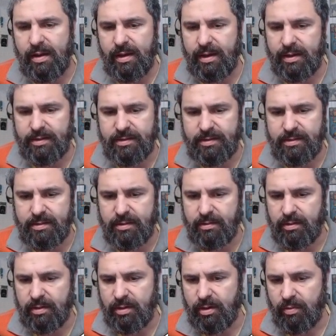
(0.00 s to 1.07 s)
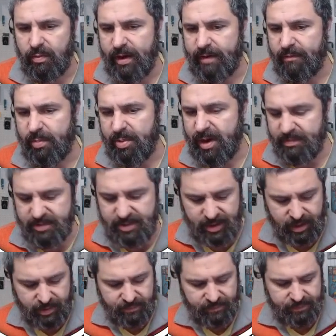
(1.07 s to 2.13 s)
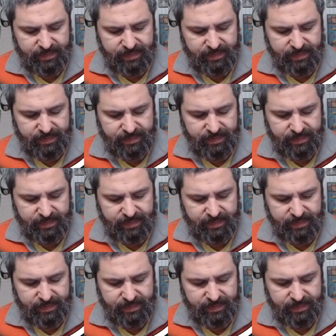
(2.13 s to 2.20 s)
It's, you know, ready for prime time,